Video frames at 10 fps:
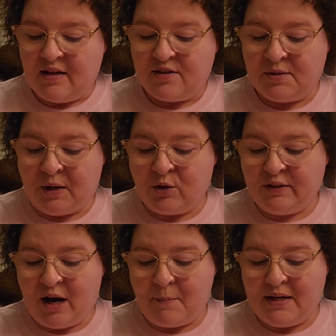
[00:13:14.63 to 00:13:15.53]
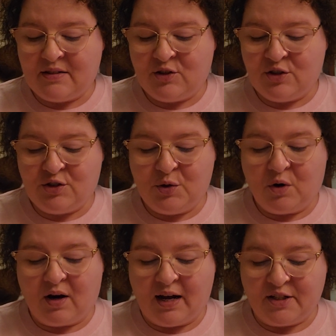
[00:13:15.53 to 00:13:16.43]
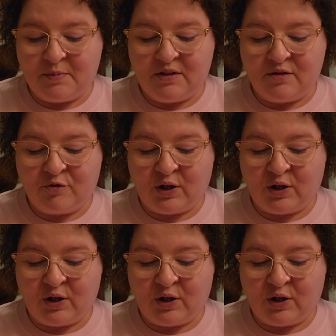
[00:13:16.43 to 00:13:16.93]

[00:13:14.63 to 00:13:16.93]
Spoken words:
smuggled out messages to her husband and